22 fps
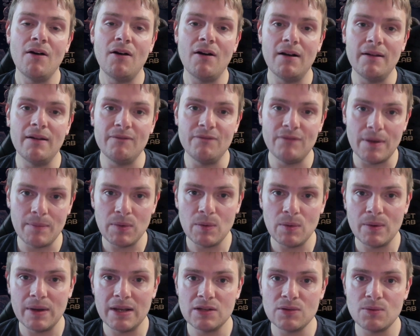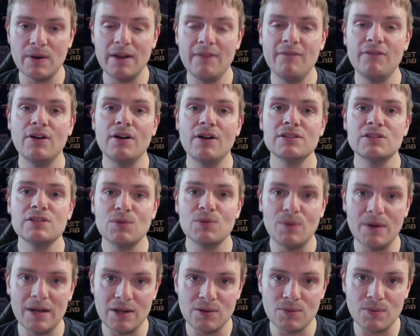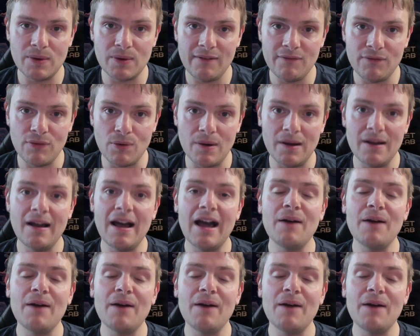on February 21st, 2024.